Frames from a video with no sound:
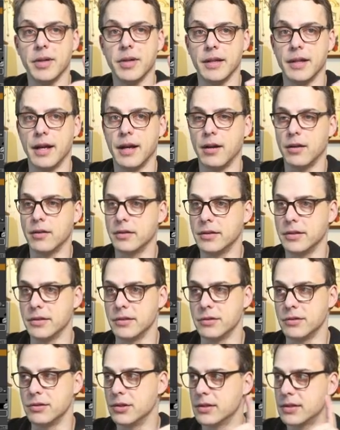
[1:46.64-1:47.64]
and down to
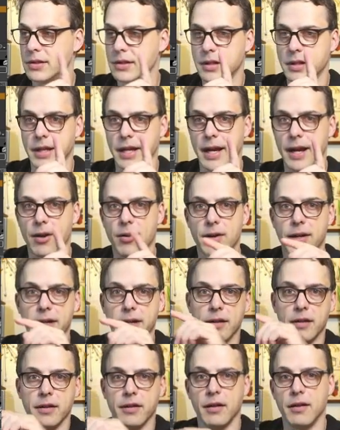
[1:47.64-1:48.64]
just the
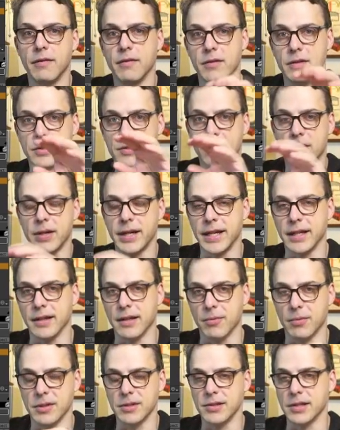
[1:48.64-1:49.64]
area of the screen
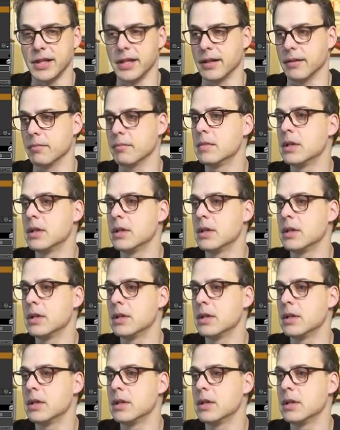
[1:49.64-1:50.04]
that we're seeing.